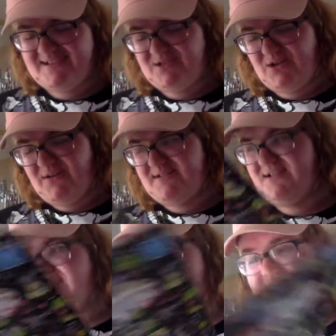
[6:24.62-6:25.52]
there's drawings
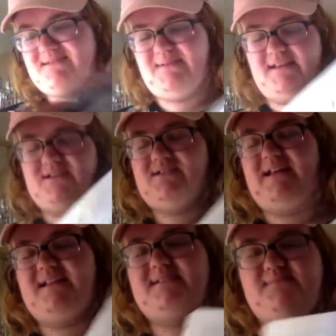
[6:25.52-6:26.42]
for the next page.
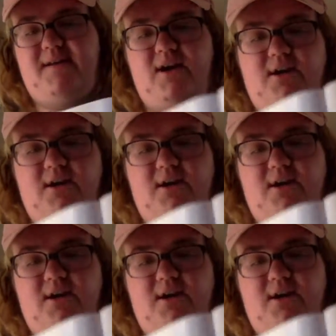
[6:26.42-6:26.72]
That is my